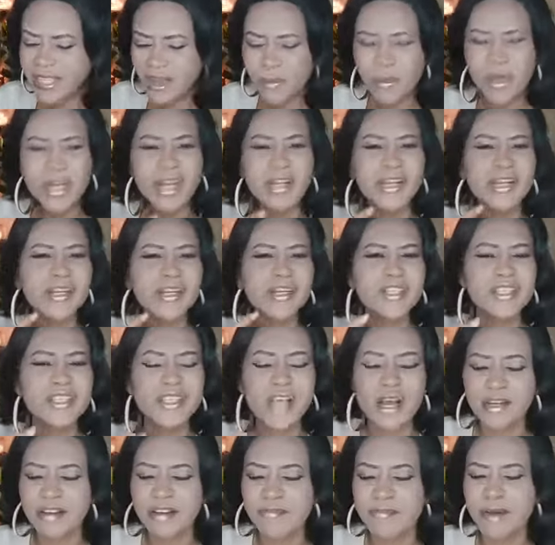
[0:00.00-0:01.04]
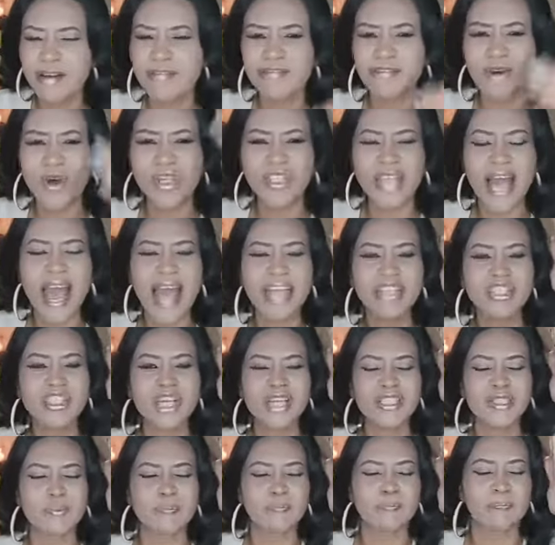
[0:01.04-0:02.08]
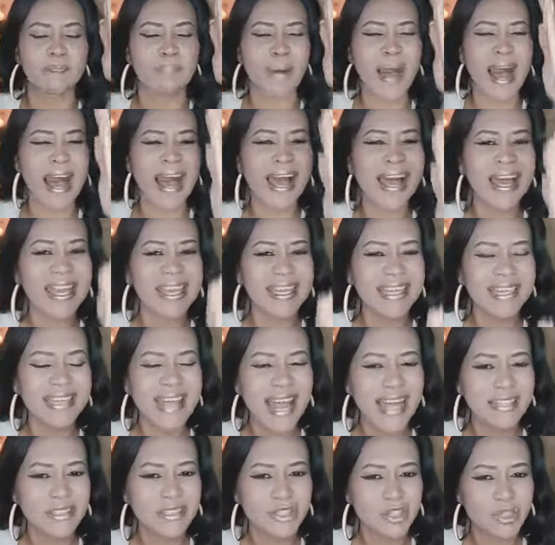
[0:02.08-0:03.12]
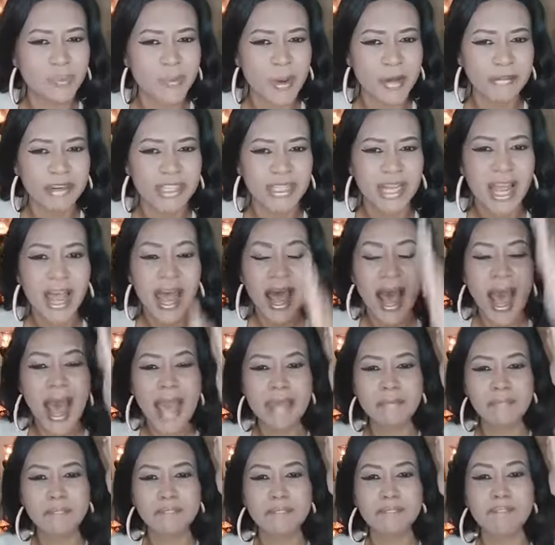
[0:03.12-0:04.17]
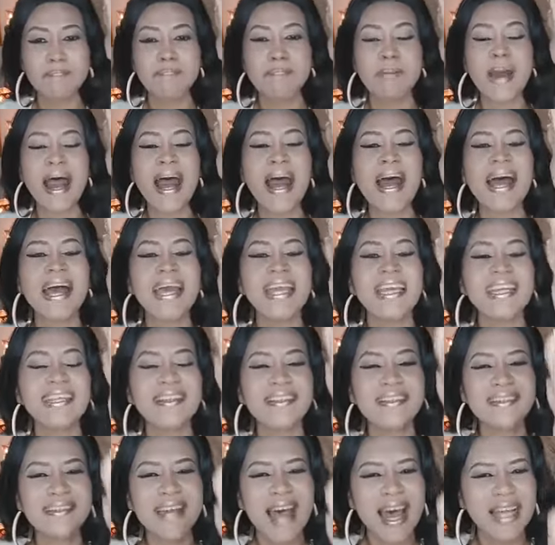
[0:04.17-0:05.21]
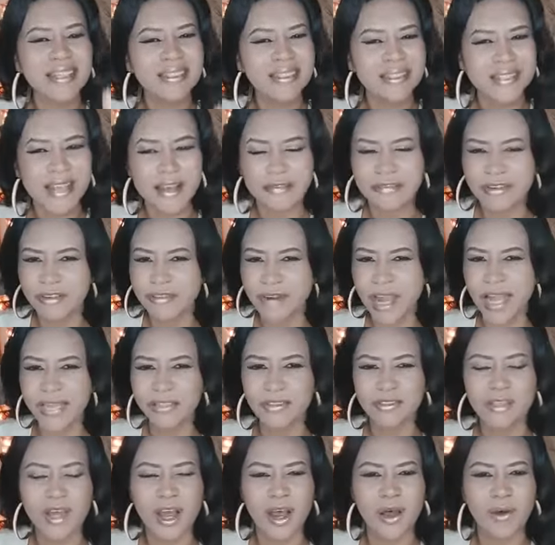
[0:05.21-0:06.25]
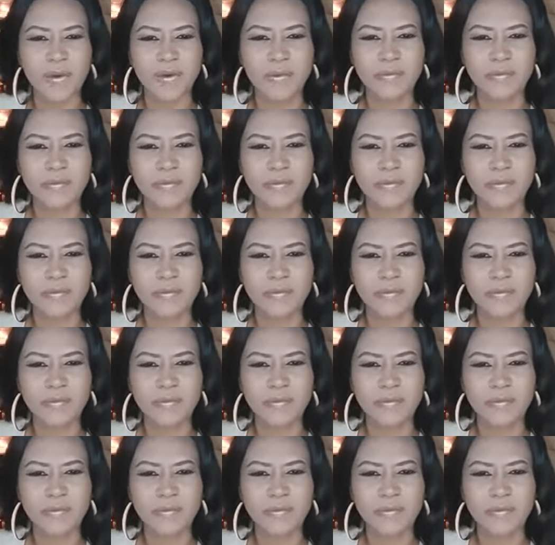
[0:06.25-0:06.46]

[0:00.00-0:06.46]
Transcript: Someone under the sound of my voice, I just bind that spirit. I bind that devil right now.